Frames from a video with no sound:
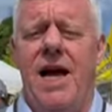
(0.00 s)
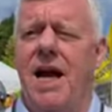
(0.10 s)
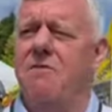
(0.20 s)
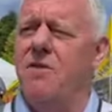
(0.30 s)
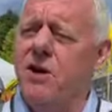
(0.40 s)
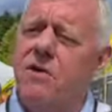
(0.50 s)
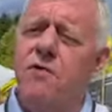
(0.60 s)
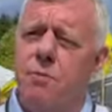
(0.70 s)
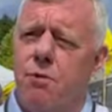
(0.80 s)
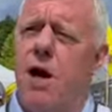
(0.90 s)
and very
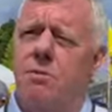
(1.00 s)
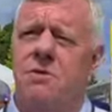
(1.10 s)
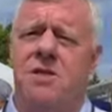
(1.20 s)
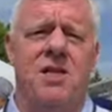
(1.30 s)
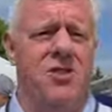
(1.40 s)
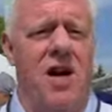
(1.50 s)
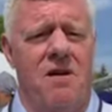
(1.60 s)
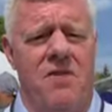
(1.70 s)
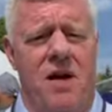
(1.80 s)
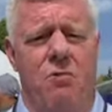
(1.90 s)
few problems get
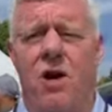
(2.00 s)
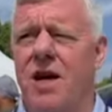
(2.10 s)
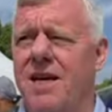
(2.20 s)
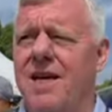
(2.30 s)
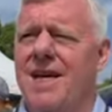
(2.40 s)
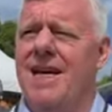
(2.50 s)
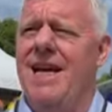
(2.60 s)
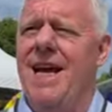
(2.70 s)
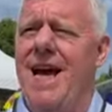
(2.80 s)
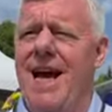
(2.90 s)
solved that way.
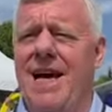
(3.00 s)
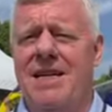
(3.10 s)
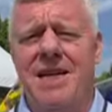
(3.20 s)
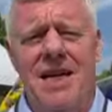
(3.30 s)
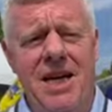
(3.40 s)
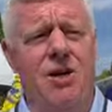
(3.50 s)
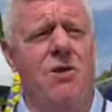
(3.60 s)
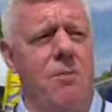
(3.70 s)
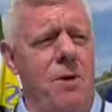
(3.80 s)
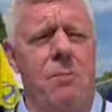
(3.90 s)
And here
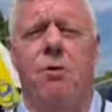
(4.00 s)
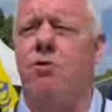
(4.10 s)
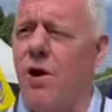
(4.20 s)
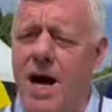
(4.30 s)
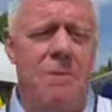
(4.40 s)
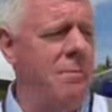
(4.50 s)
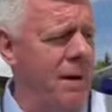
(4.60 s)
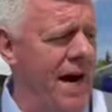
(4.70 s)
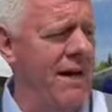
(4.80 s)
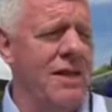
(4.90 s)
are people grabbing
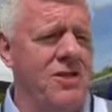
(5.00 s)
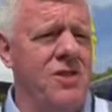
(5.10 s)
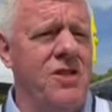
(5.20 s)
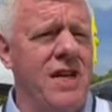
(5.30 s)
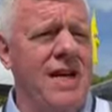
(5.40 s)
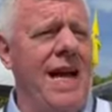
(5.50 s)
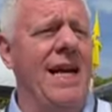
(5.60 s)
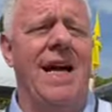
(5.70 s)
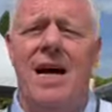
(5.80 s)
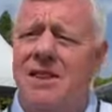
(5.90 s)
ballots,
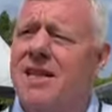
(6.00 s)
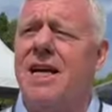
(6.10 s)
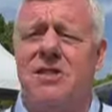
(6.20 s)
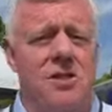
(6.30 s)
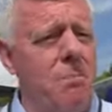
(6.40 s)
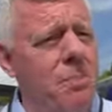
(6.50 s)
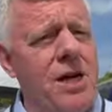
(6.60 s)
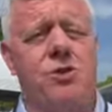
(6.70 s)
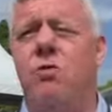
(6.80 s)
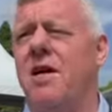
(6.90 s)
and I think that's the
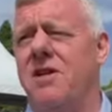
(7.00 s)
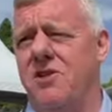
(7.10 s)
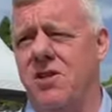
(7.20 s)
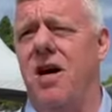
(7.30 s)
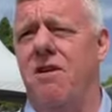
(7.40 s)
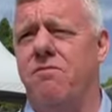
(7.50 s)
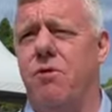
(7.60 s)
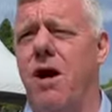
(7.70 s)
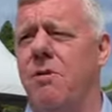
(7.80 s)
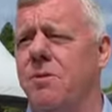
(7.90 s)
best way to solve
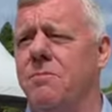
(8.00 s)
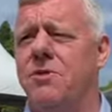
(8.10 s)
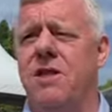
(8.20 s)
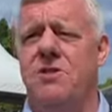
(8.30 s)
problems. And